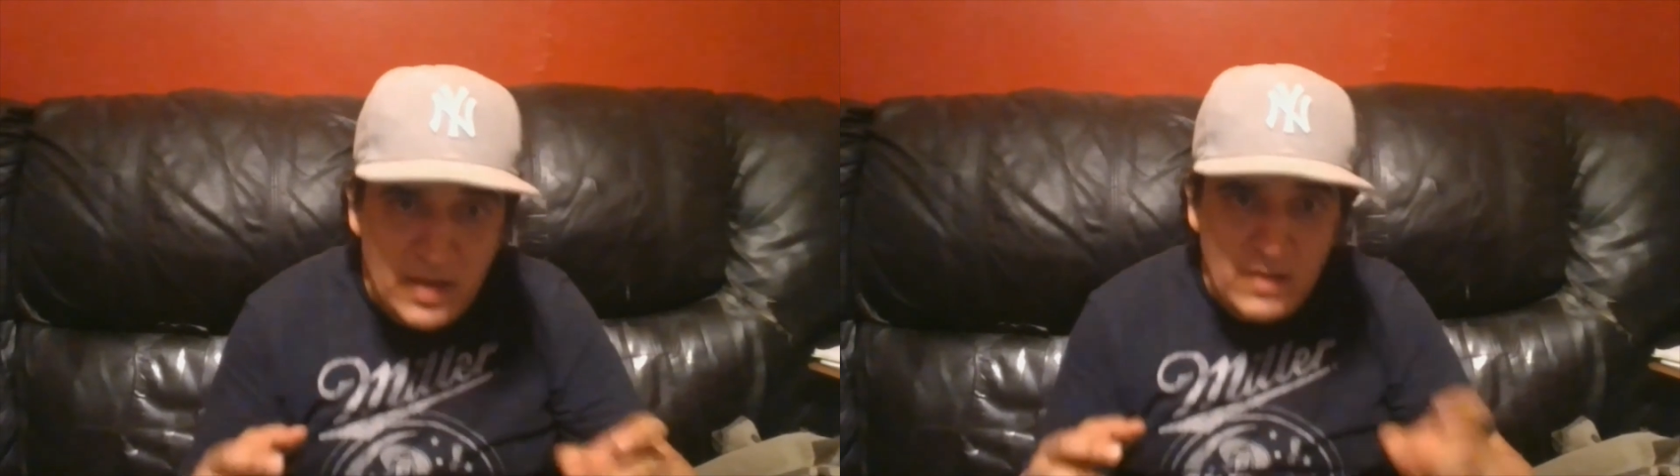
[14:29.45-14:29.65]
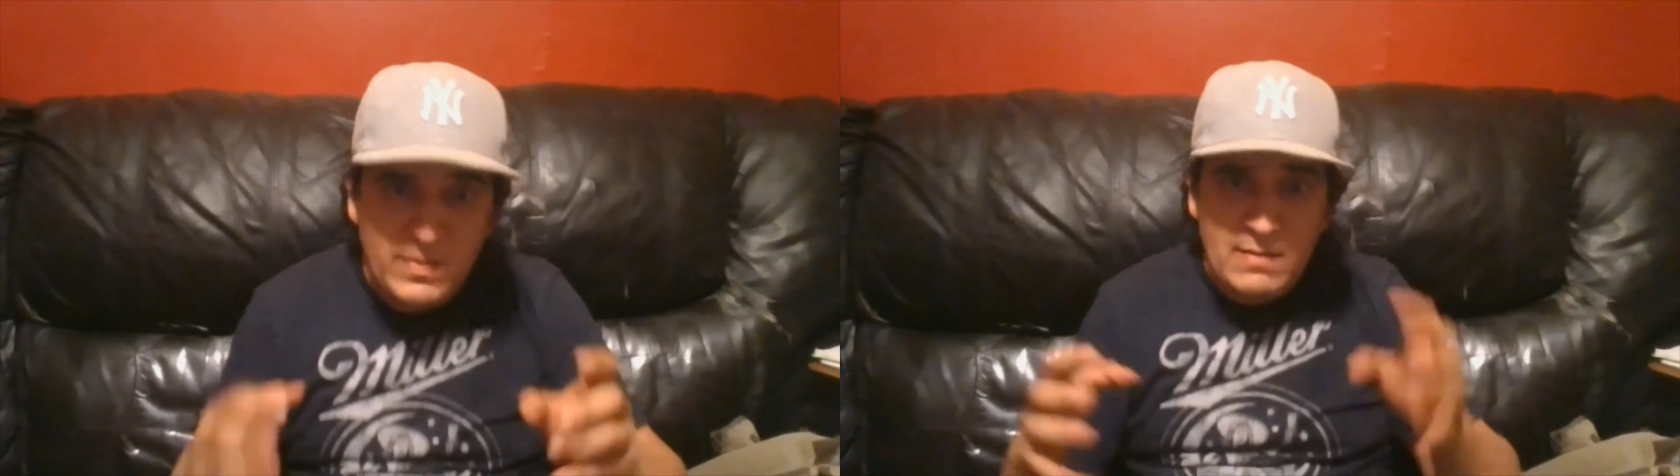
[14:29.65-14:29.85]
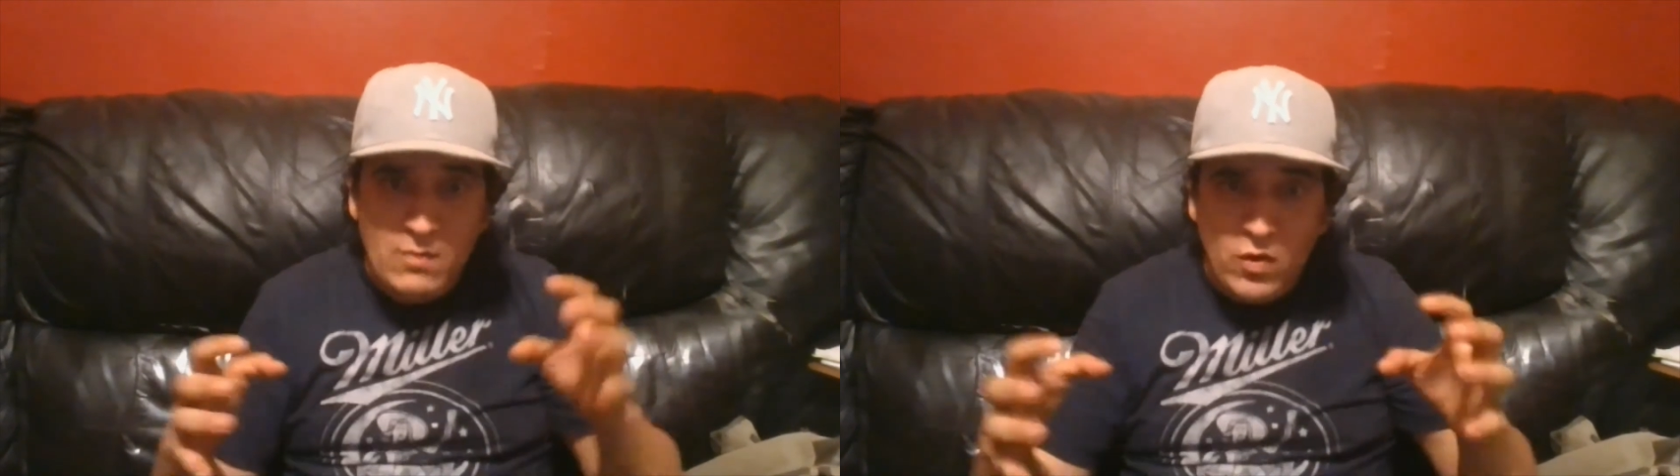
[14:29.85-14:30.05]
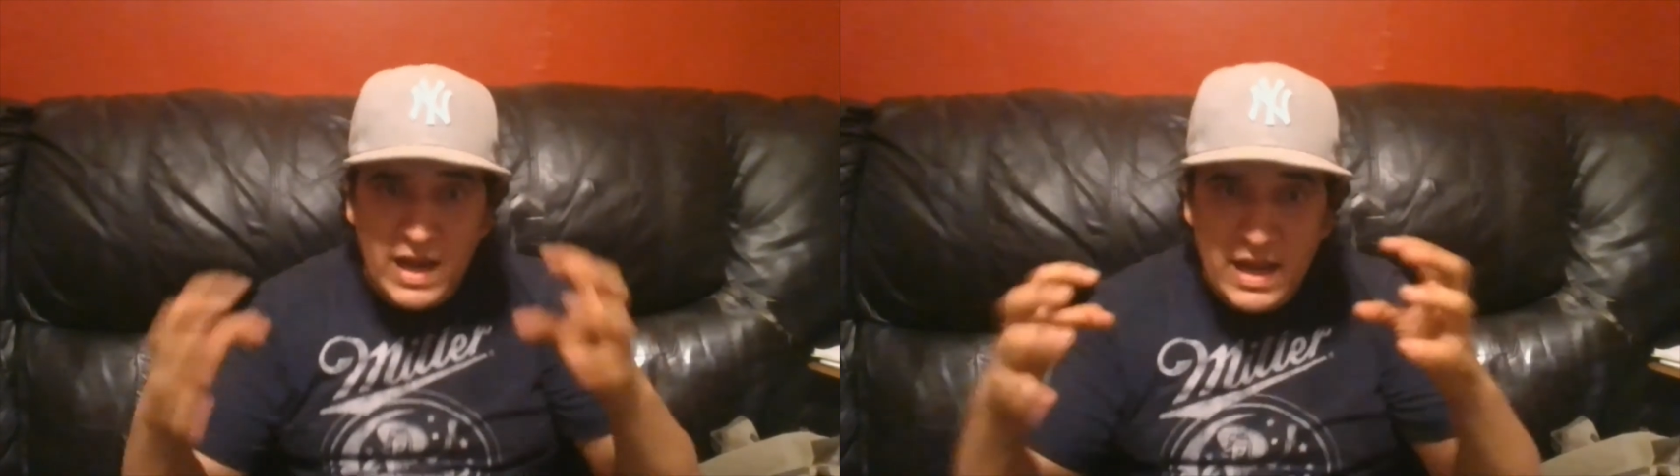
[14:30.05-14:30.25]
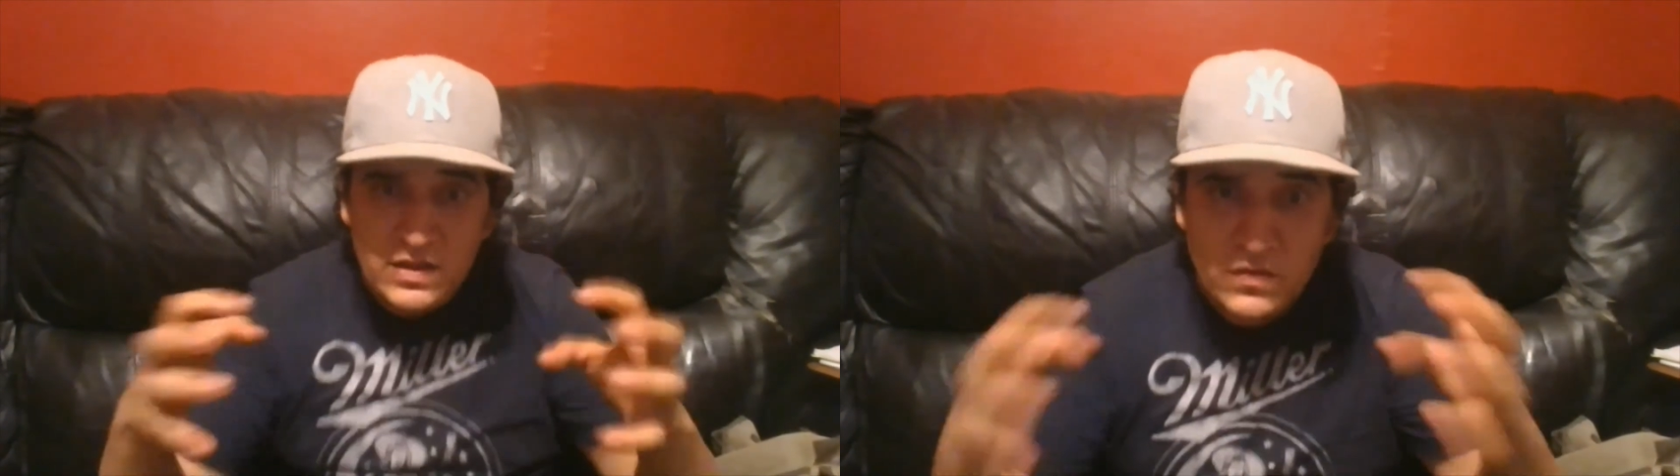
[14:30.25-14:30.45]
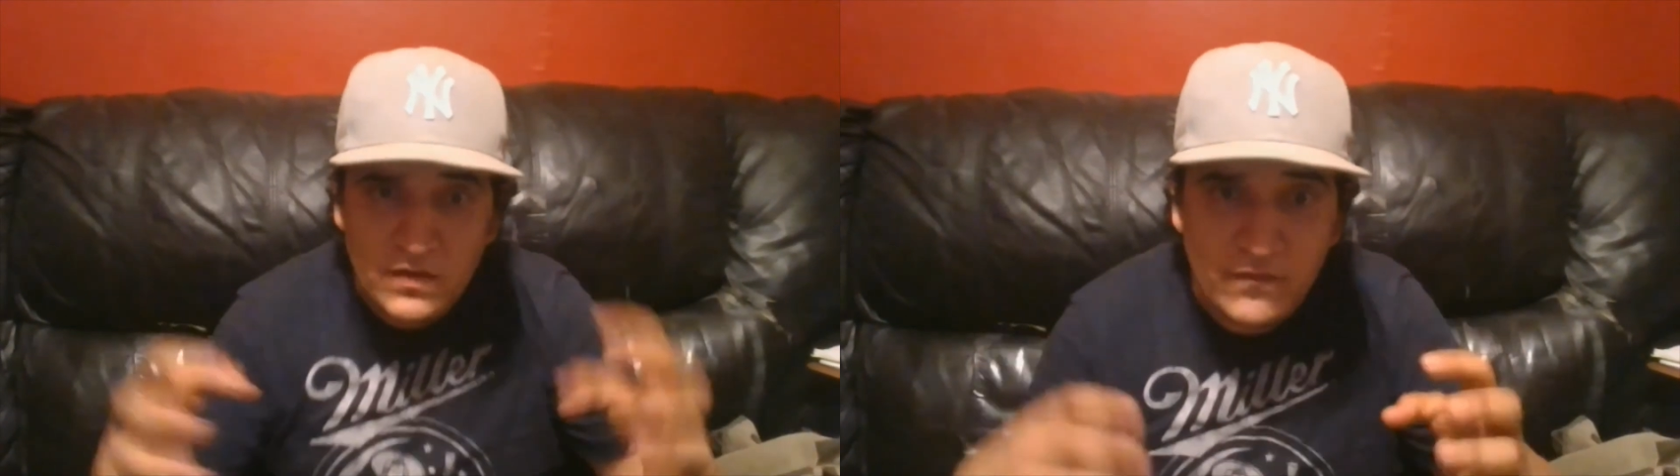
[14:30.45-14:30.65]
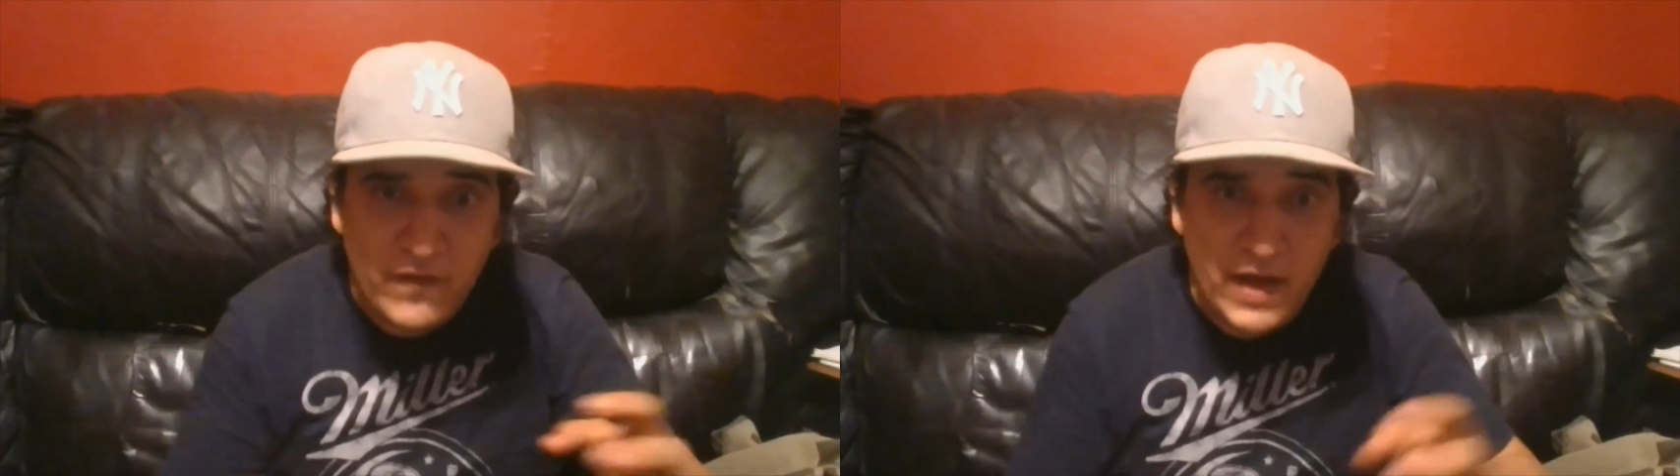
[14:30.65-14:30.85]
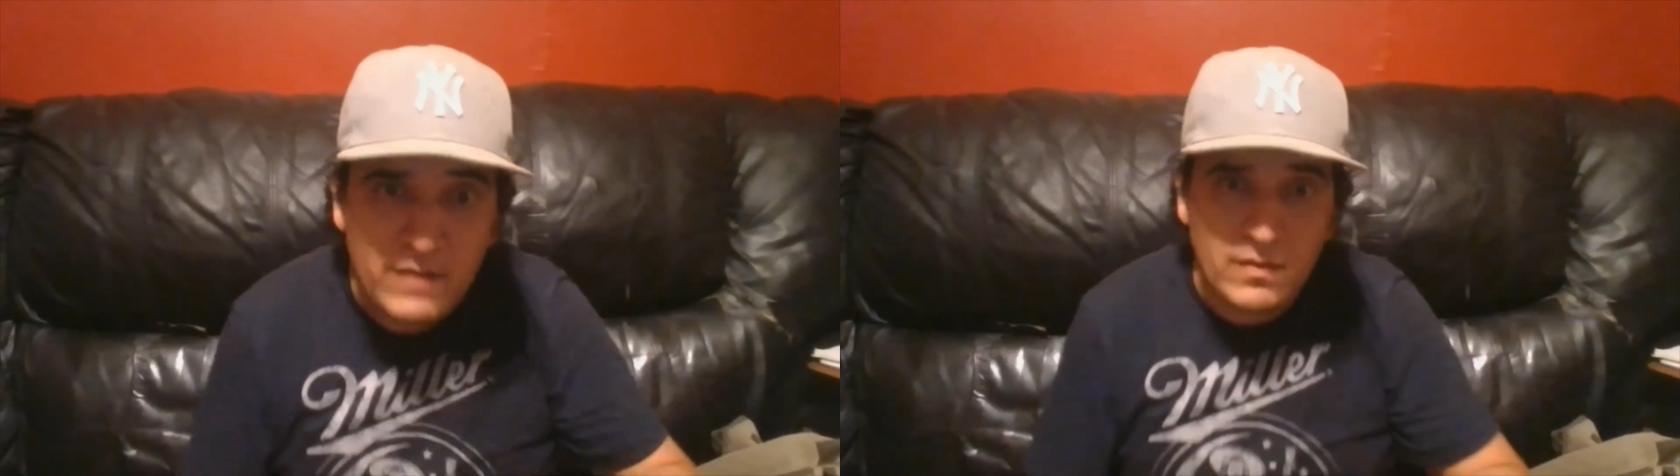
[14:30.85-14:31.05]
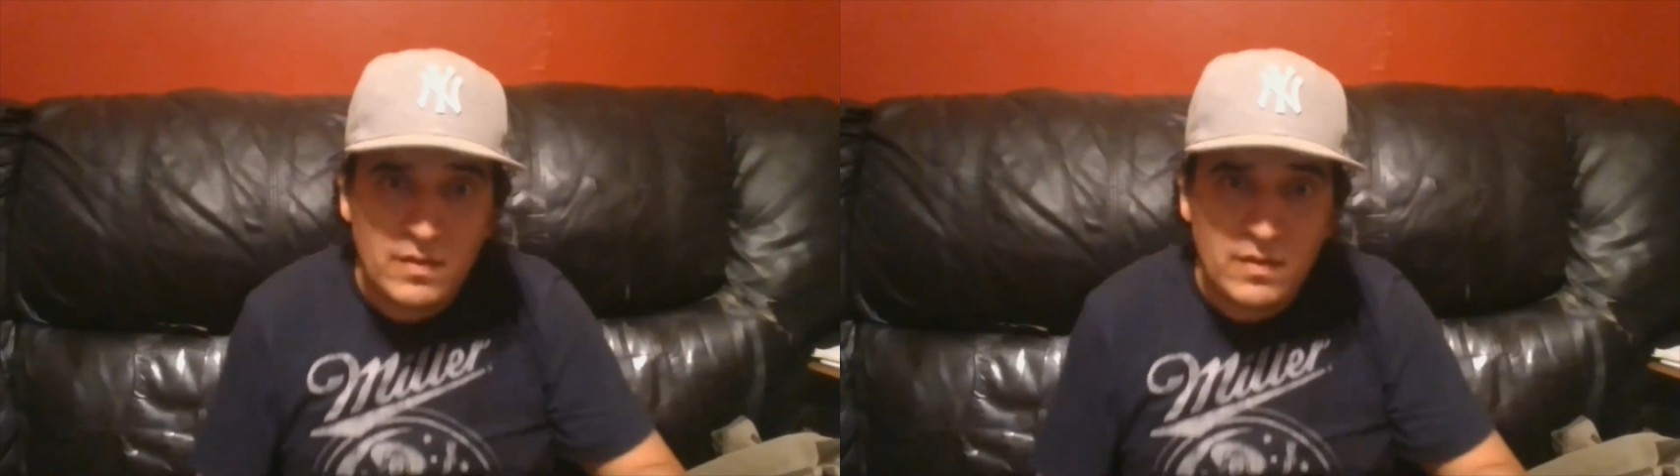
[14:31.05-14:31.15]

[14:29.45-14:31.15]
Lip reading: Be more into the fight,